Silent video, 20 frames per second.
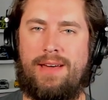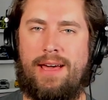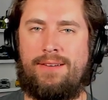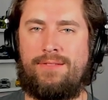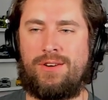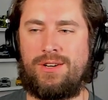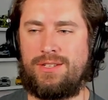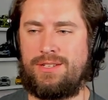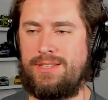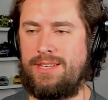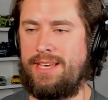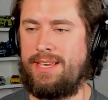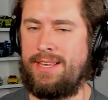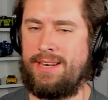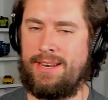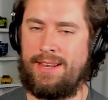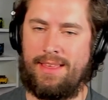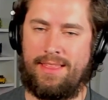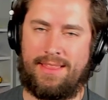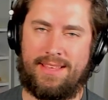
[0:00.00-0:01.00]
ever
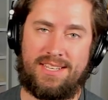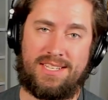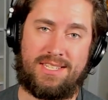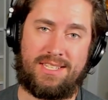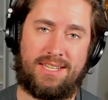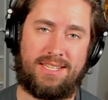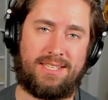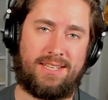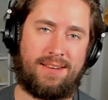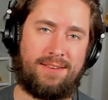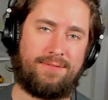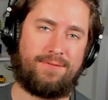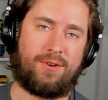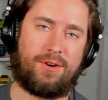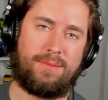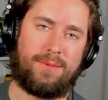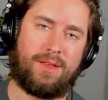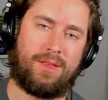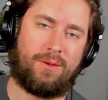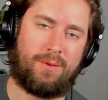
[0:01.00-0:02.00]
seen this season in
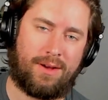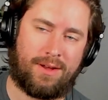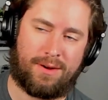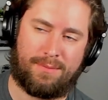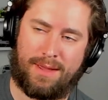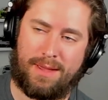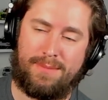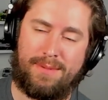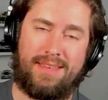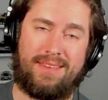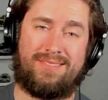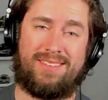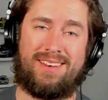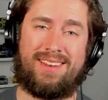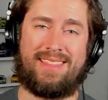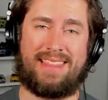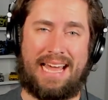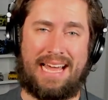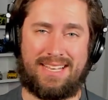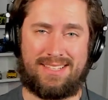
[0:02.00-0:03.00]
Formula One, or maybe
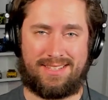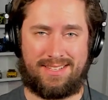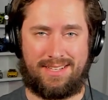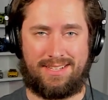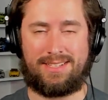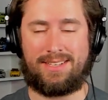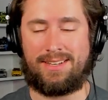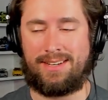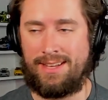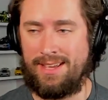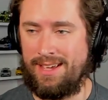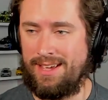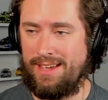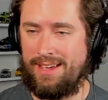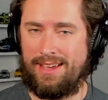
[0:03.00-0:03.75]
even last season